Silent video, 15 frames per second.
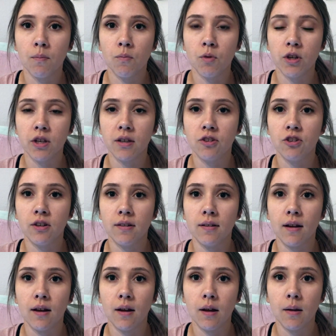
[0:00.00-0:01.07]
which is just
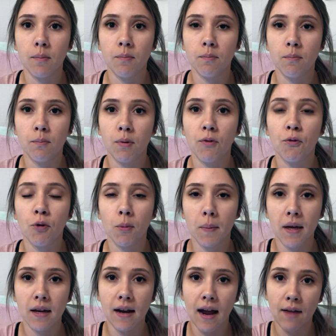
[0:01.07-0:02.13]

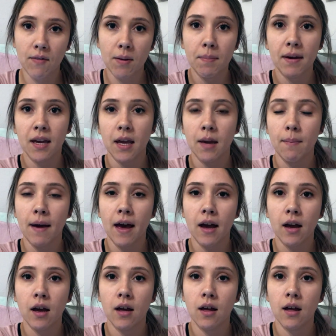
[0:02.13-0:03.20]
performing an IV
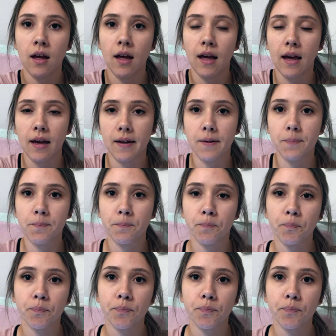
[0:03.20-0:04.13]
piggyback, and